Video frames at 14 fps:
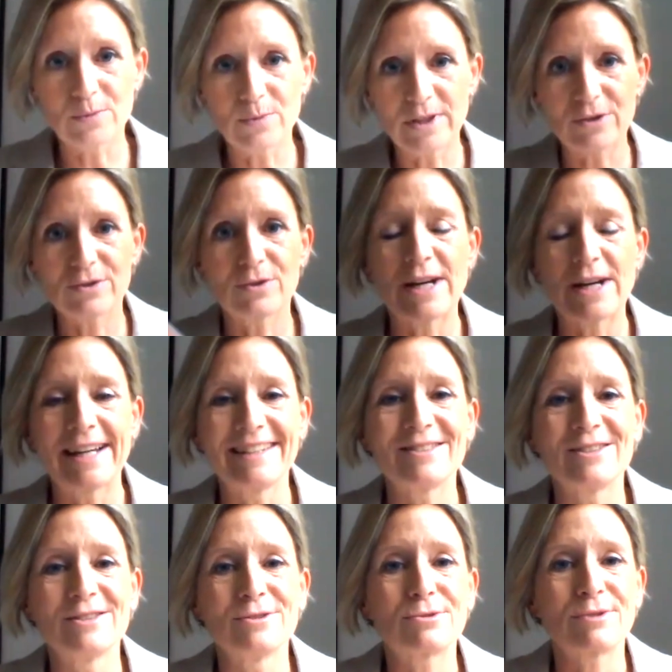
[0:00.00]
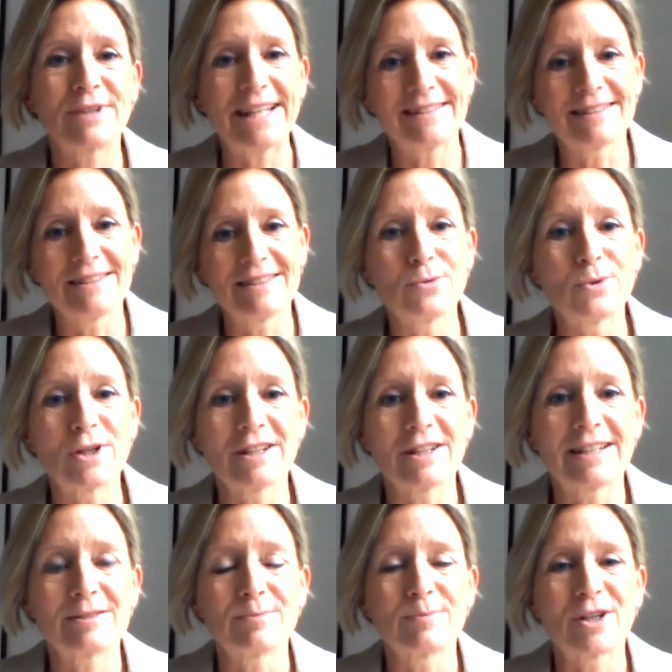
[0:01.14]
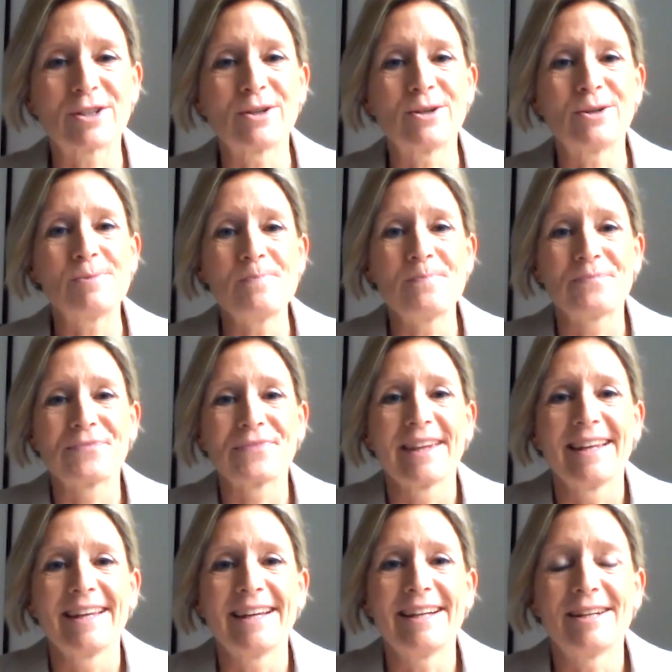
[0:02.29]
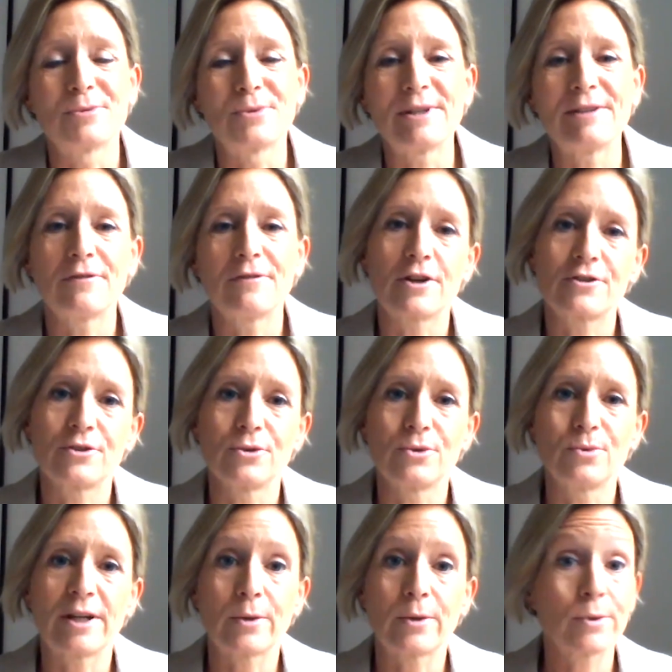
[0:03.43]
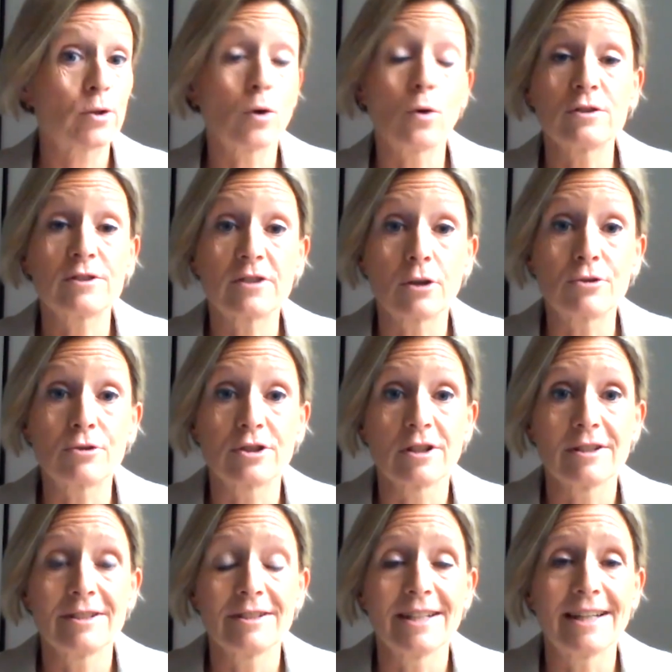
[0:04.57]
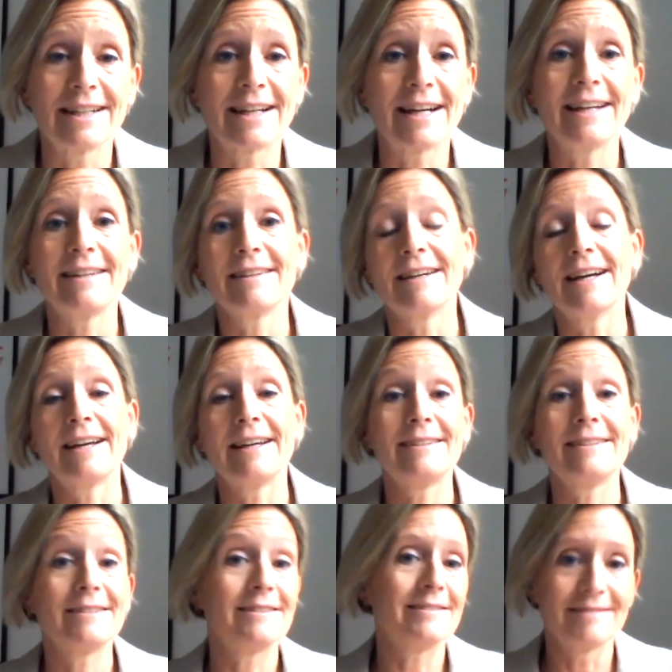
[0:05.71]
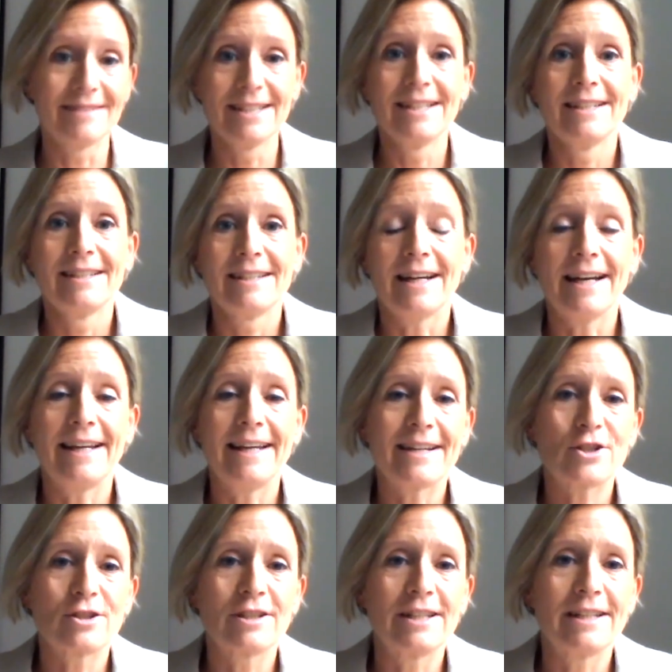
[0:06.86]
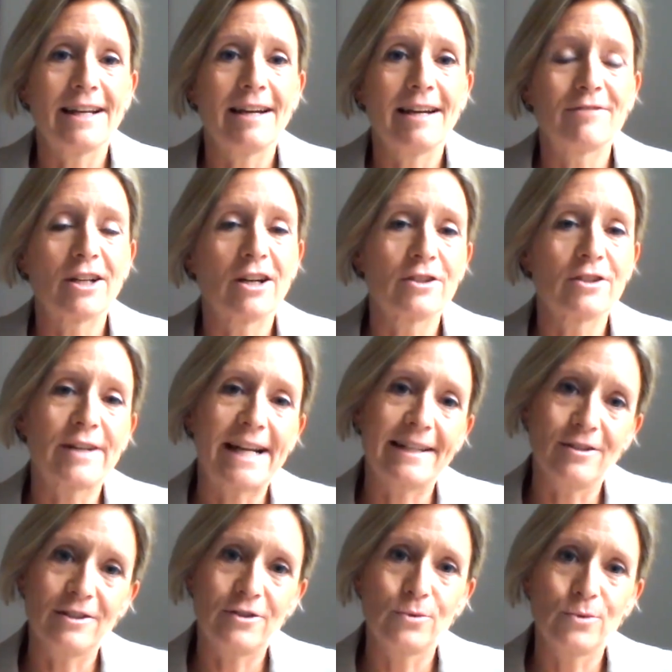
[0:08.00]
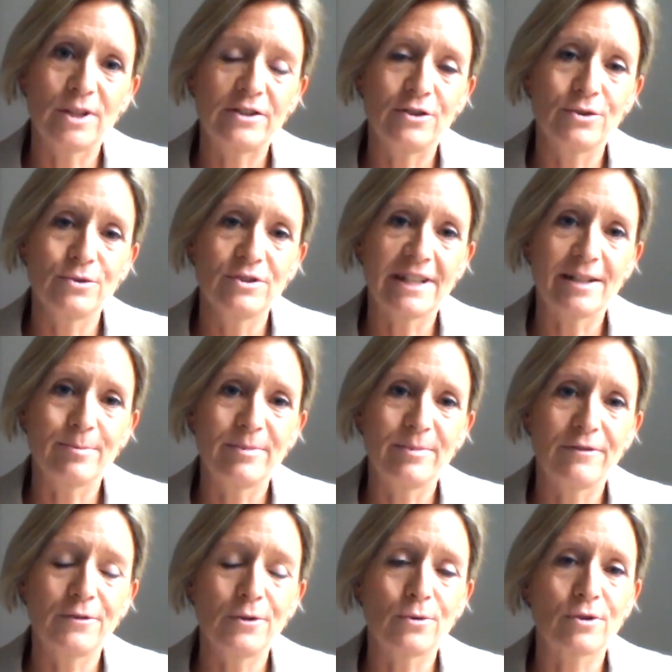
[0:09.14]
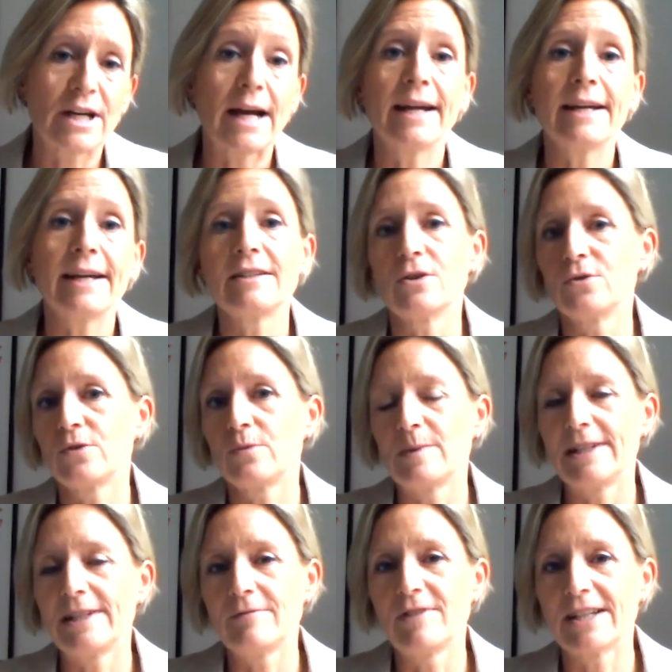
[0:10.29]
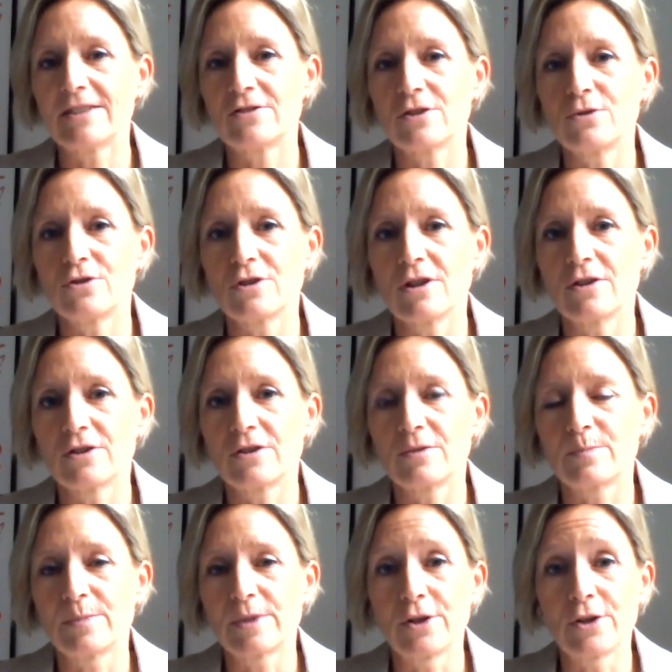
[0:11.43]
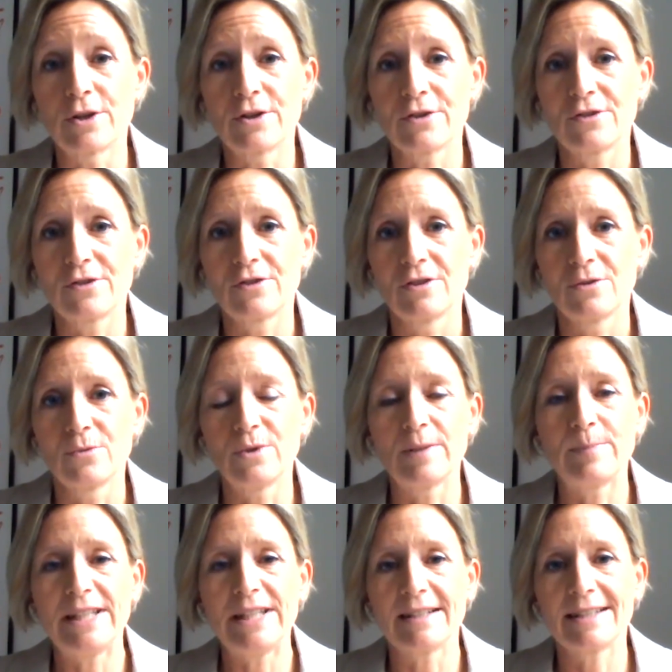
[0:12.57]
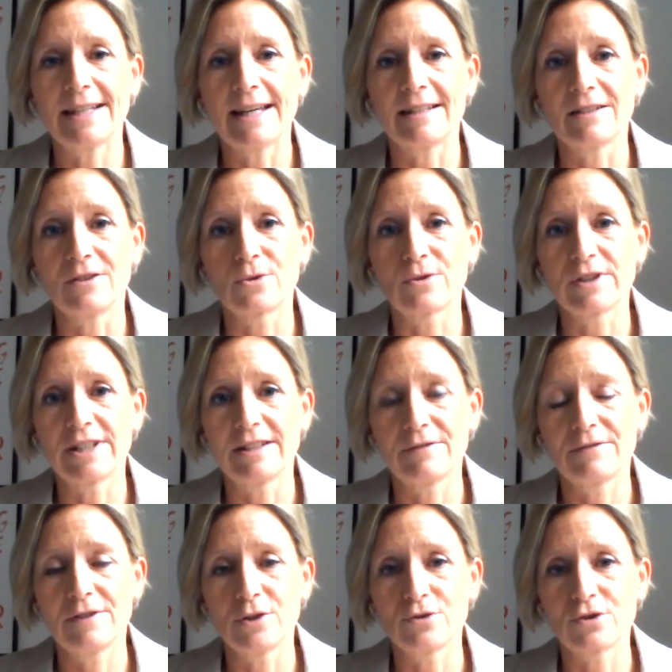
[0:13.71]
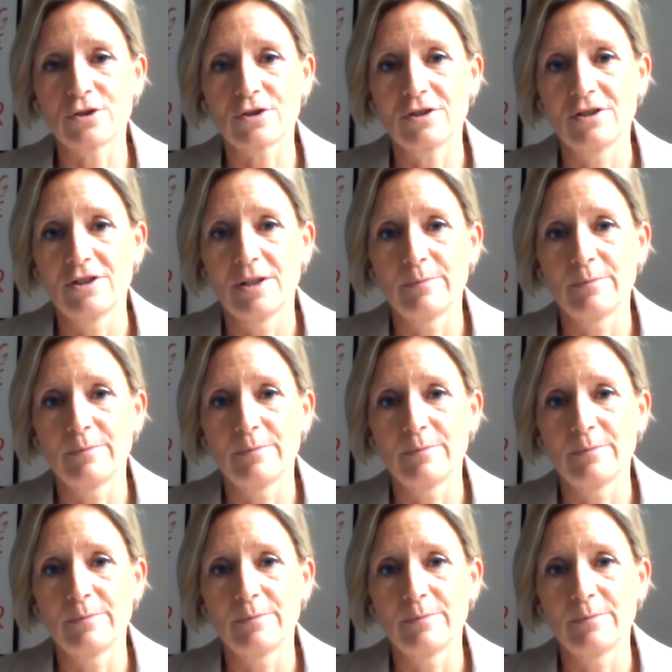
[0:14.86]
that we're trying to create the new world that Margot referred to, where we're all social. And I actually have another angle to what you said before. I don't believe that social entrepreneurs will be a category in the future,